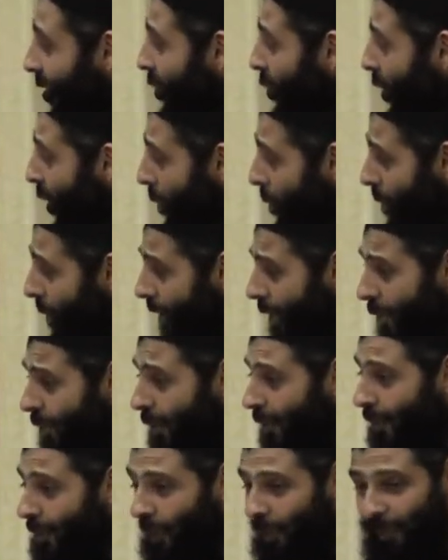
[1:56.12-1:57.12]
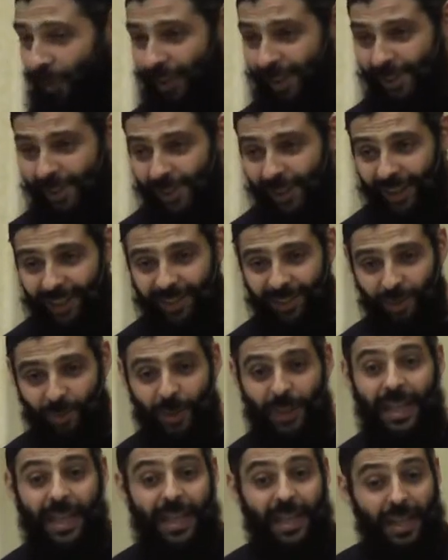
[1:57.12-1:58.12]
if we're peaceful from inside,
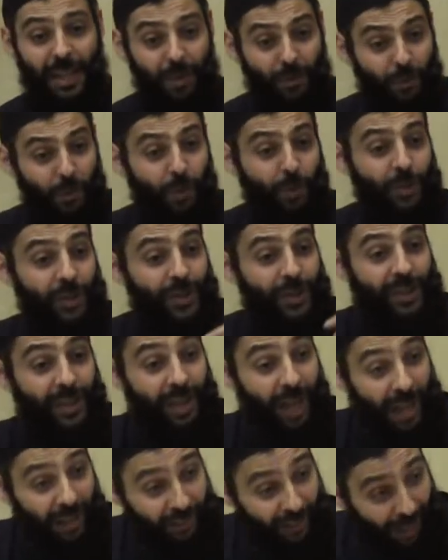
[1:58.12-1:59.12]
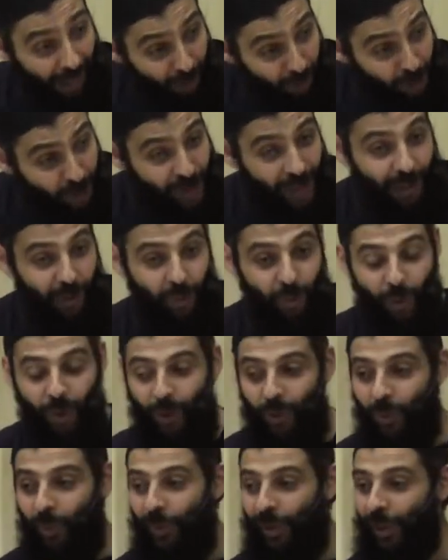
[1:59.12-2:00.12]
we can influence the outside
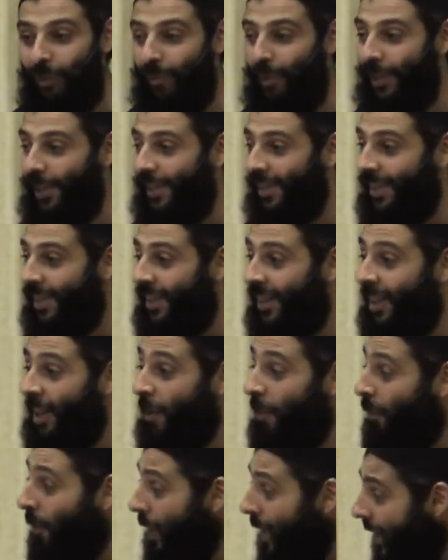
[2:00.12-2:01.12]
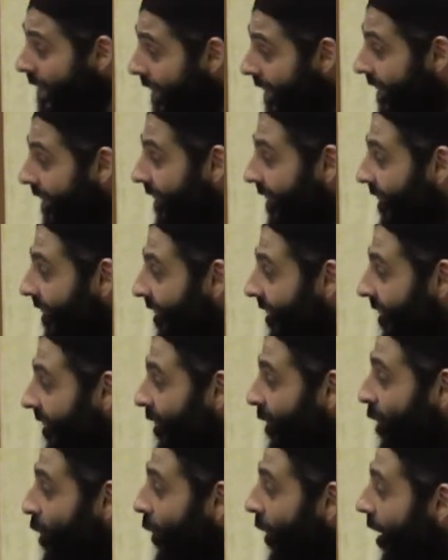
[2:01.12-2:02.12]
world to bring peace. Peace,
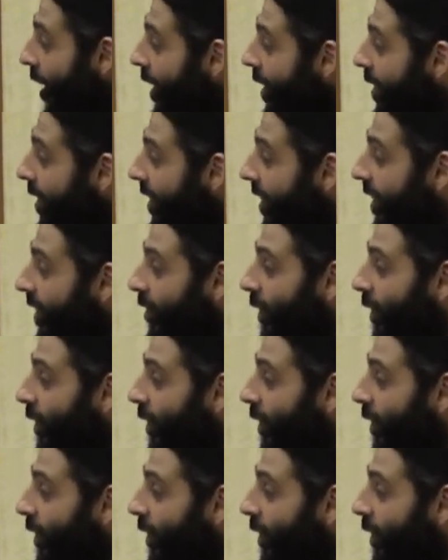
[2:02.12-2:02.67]
serenity,